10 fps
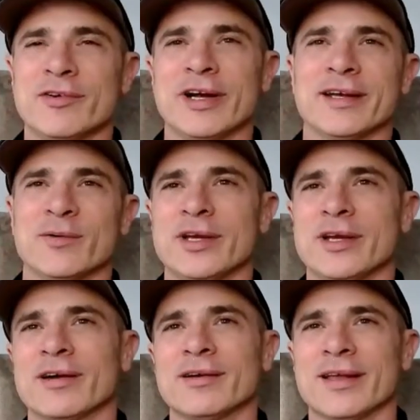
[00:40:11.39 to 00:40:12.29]
even right
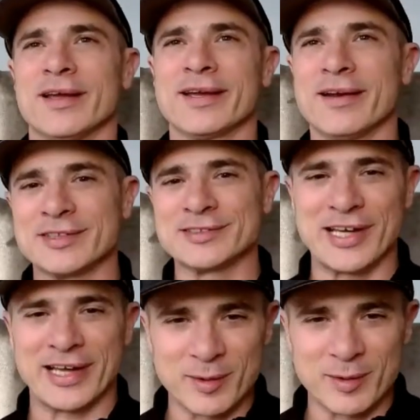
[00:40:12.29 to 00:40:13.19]
there when you got like
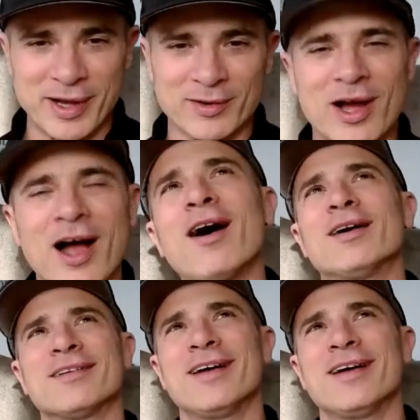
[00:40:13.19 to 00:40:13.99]
kind of excited about